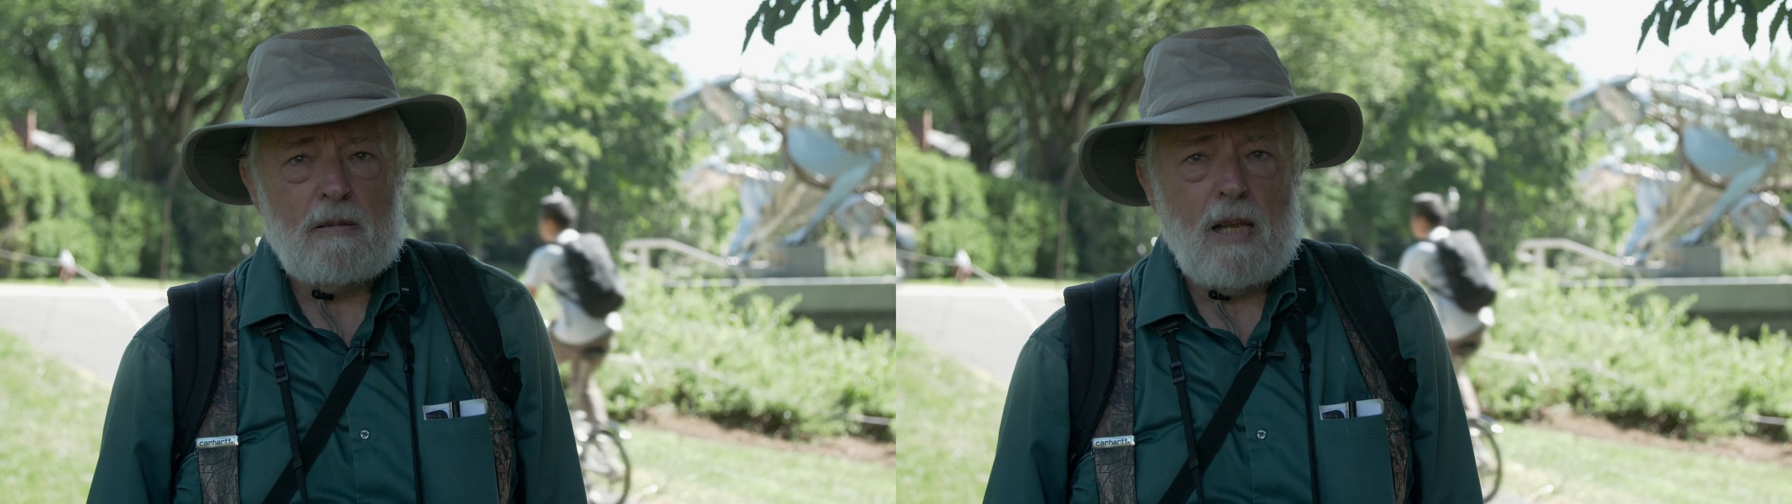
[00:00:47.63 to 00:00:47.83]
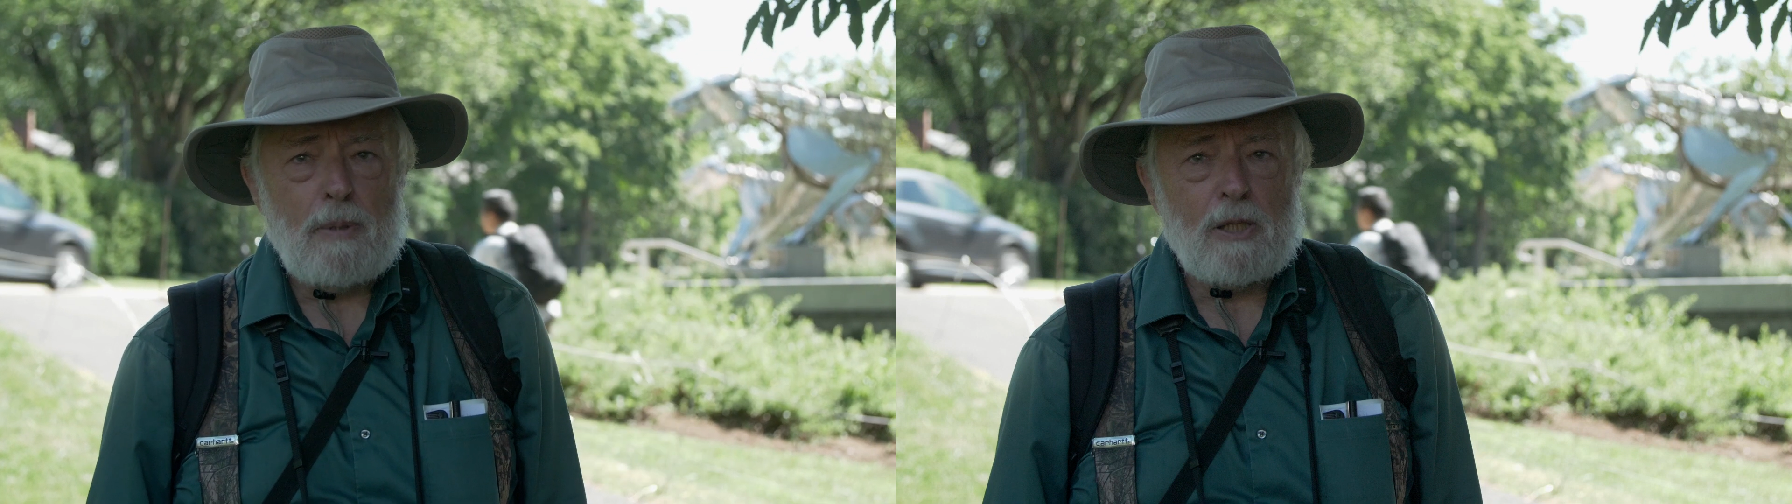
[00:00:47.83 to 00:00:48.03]

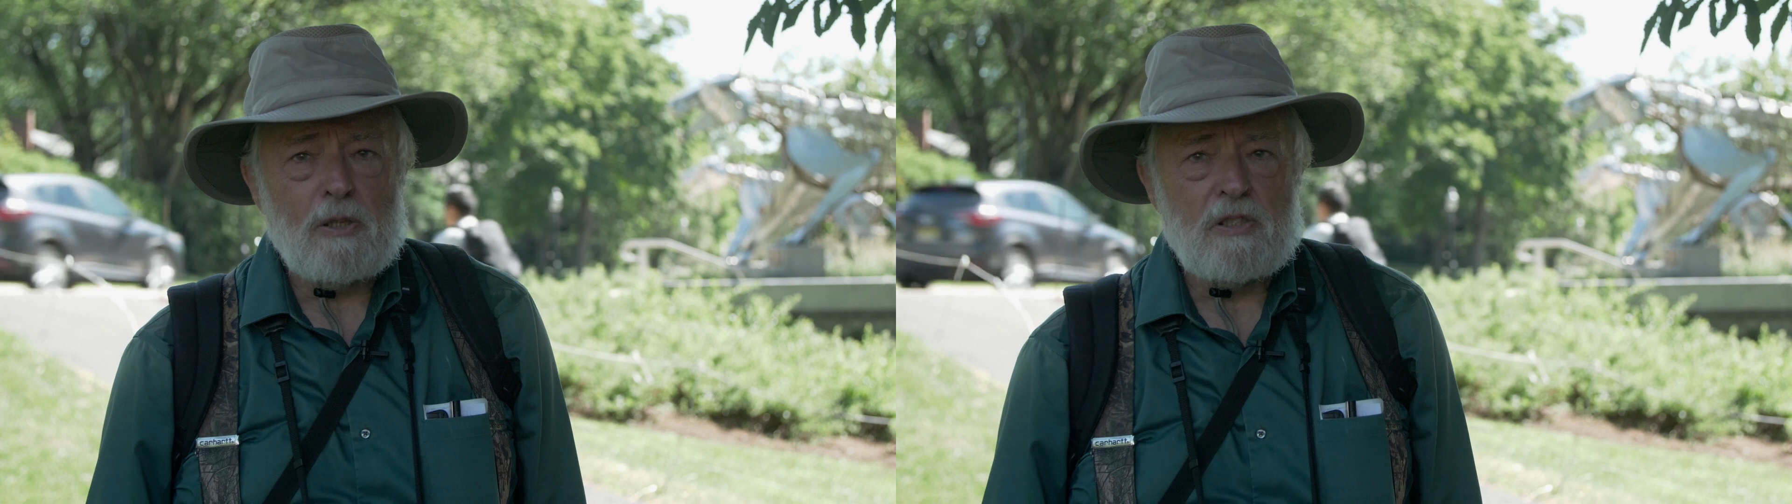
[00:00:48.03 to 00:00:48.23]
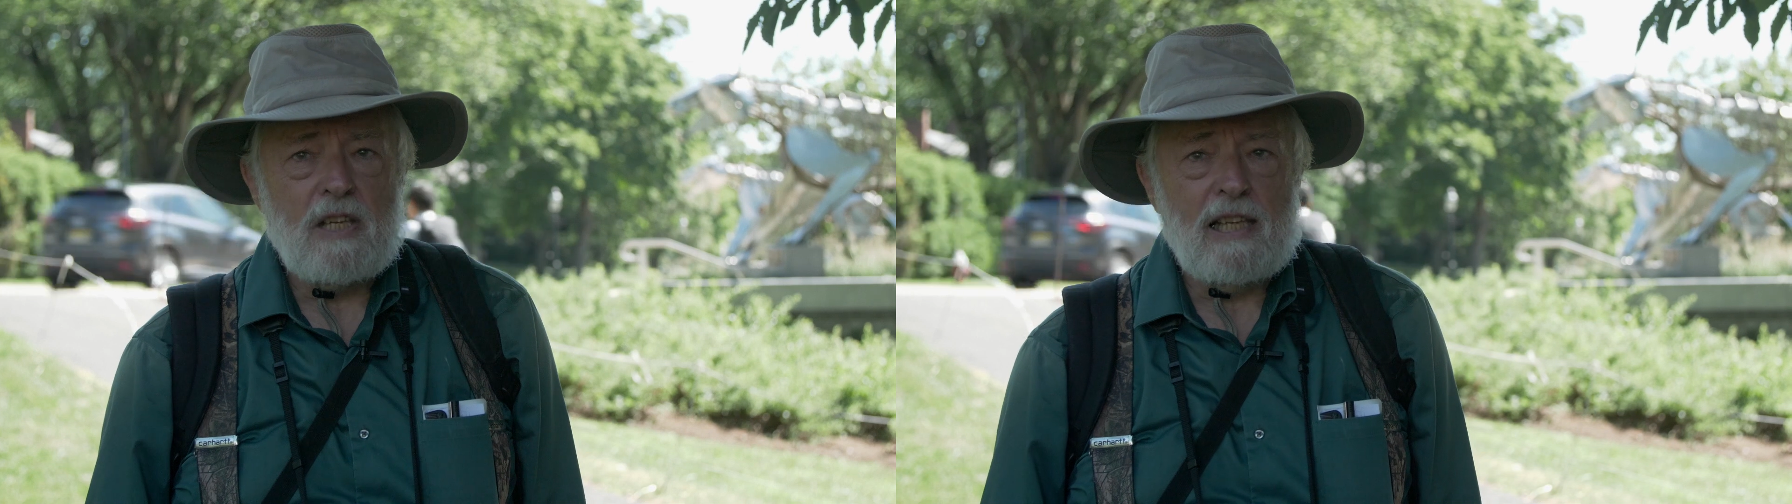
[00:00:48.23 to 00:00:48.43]

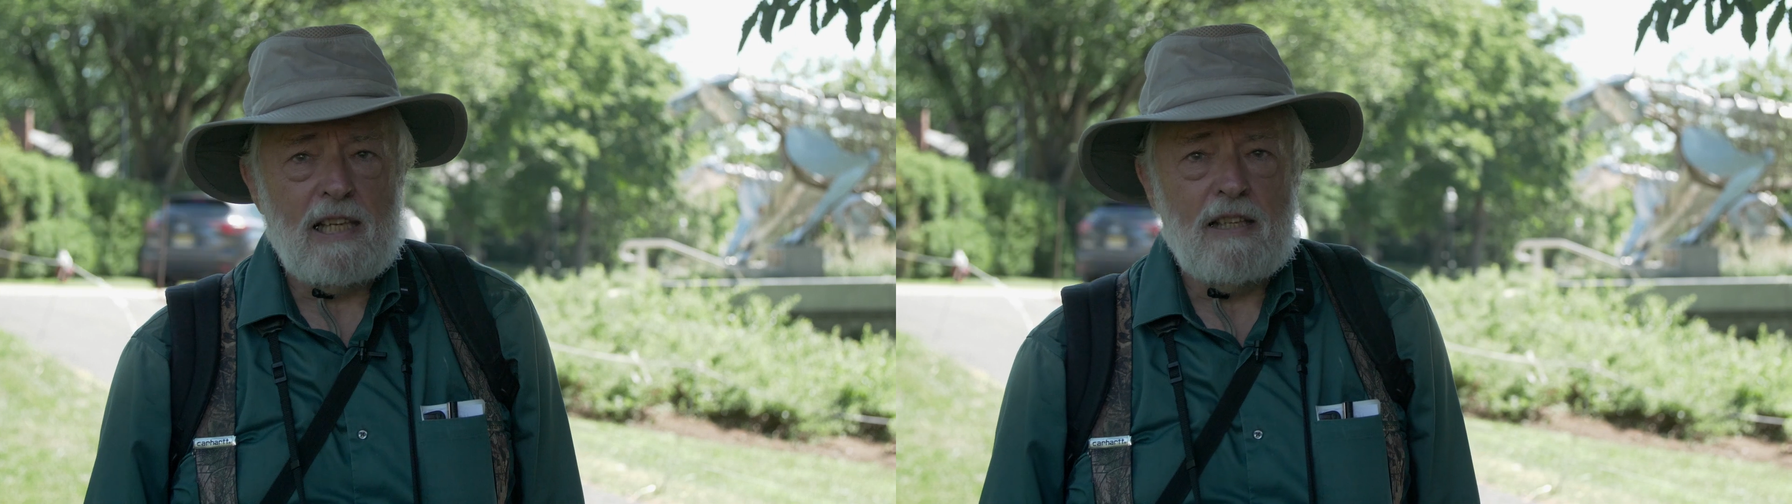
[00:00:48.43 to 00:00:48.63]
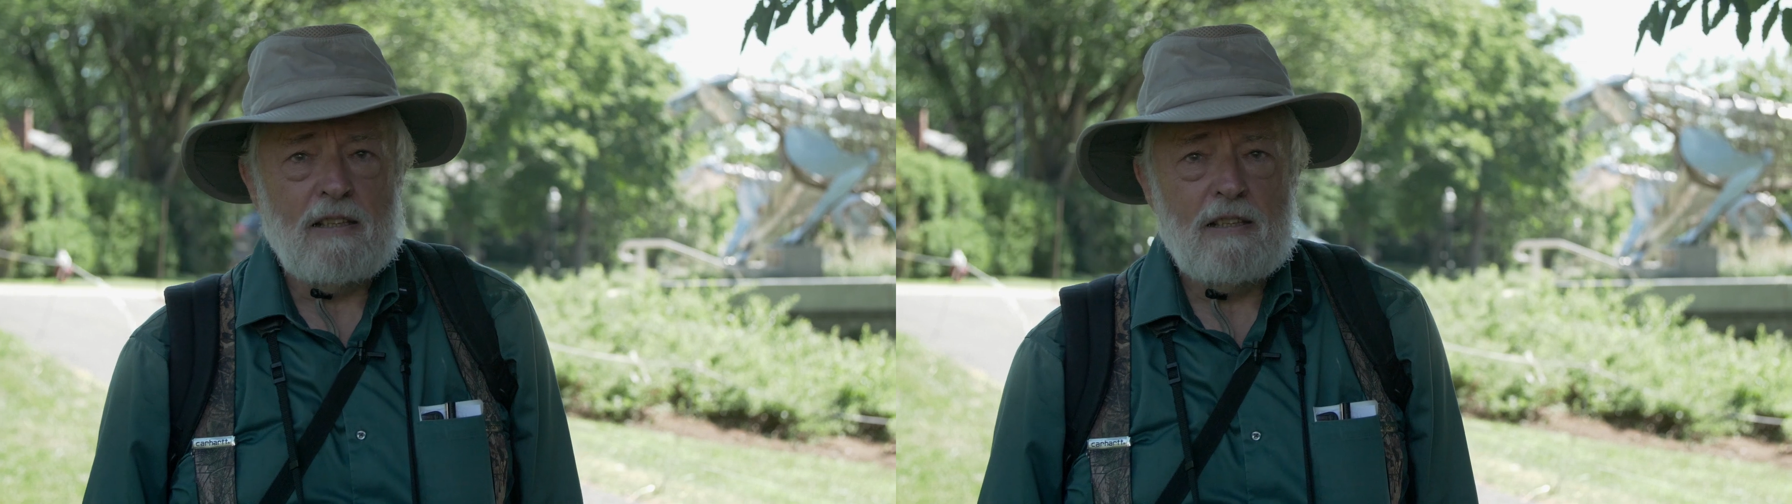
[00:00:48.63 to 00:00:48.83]
typical
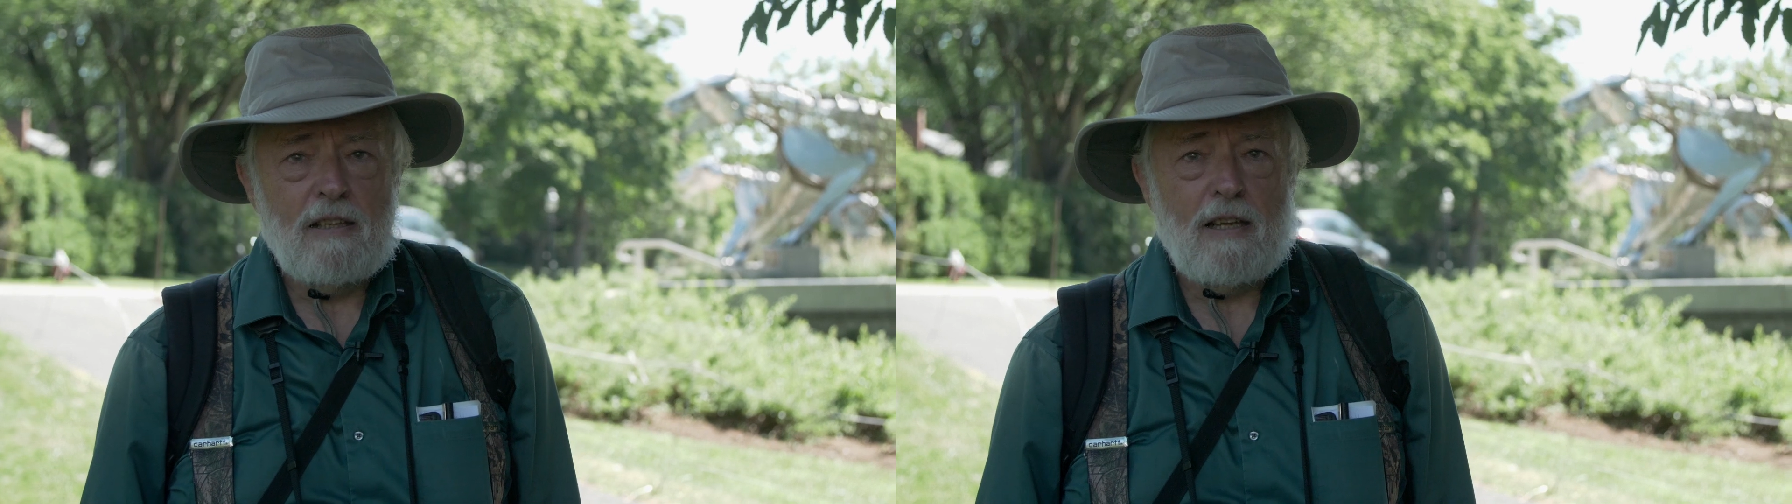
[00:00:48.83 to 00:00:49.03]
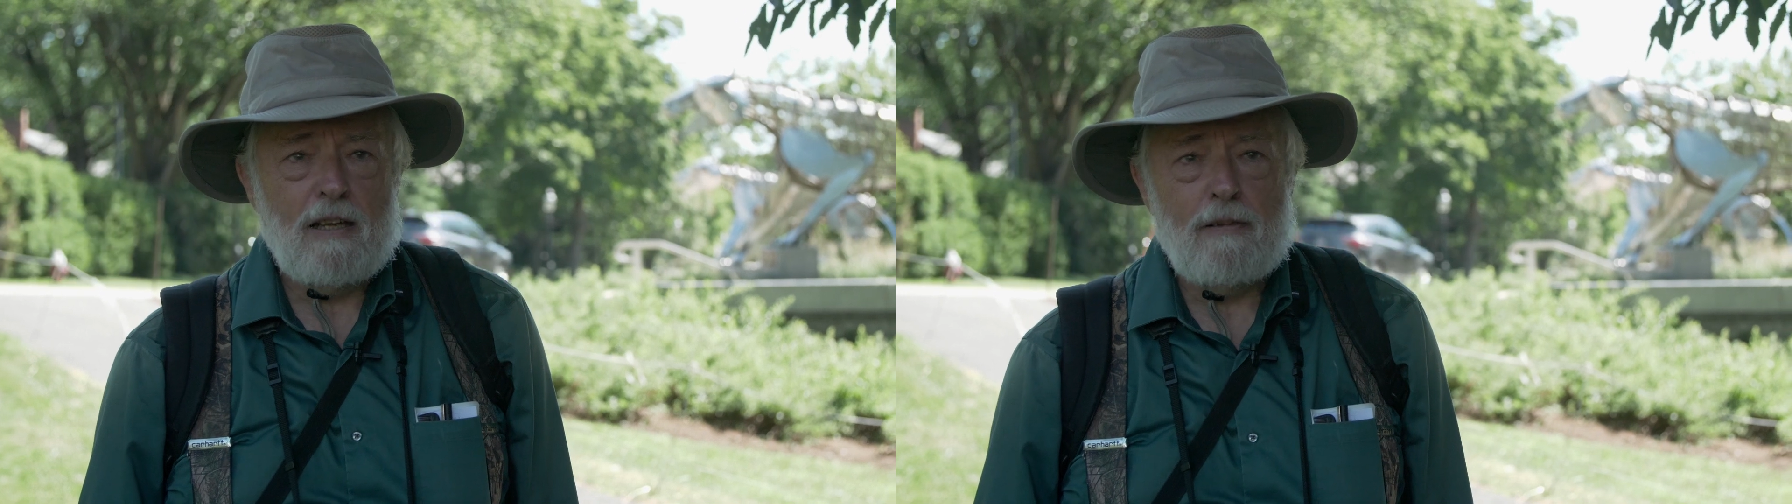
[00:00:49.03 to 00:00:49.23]
singing
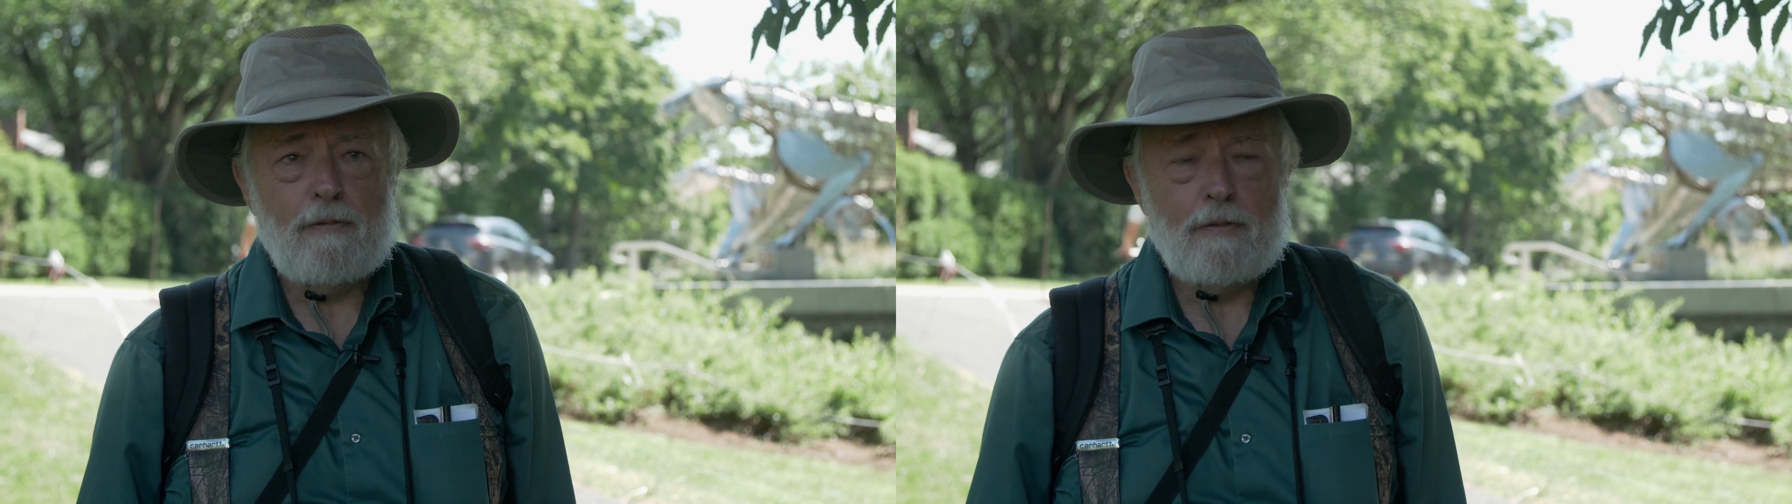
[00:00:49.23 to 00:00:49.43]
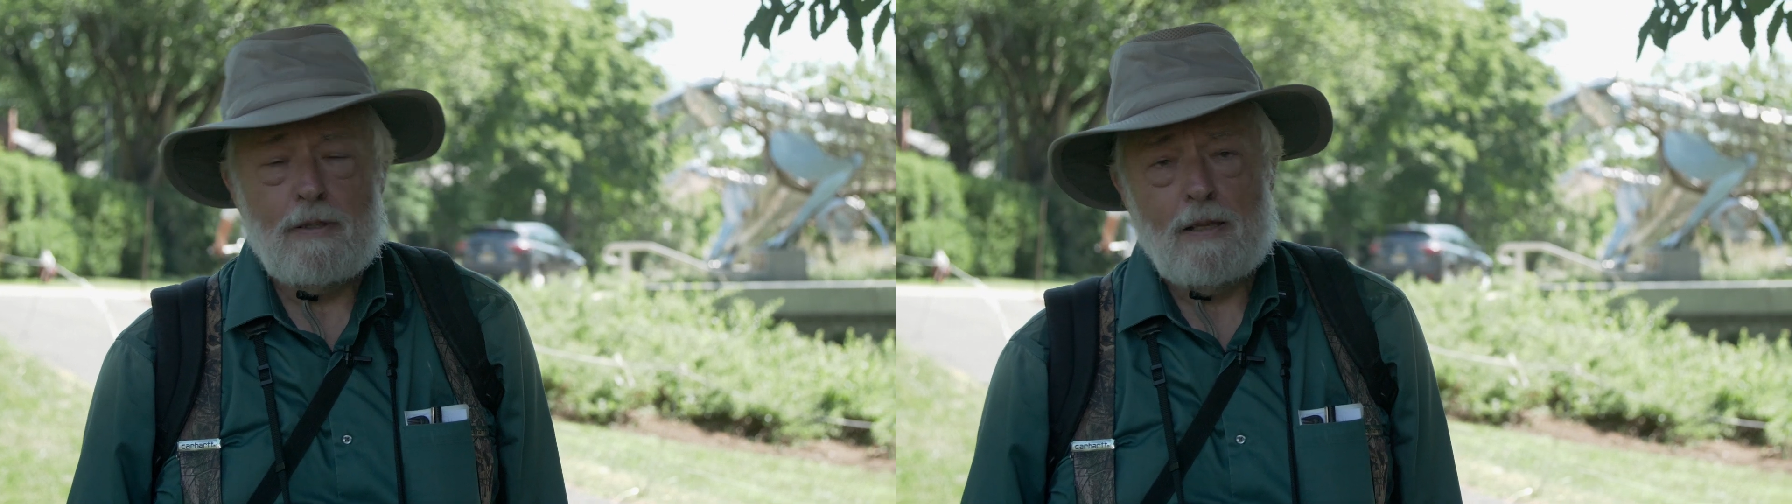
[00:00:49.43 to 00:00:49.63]

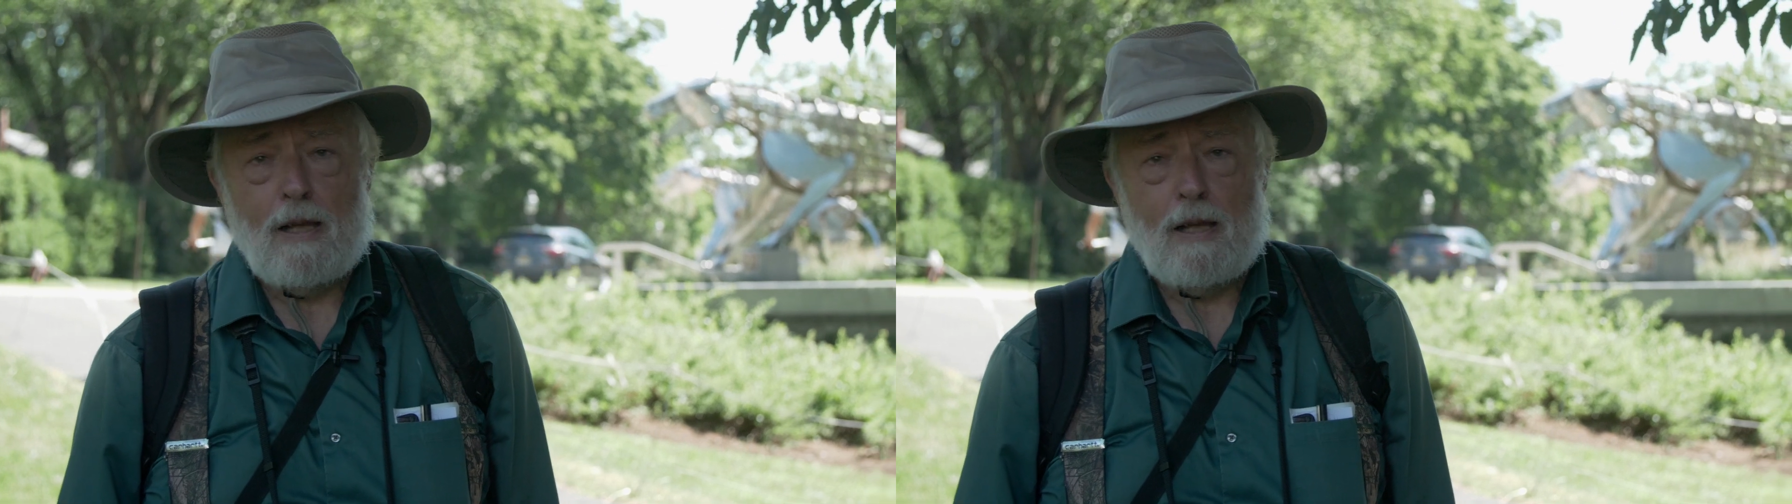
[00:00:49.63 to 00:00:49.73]
of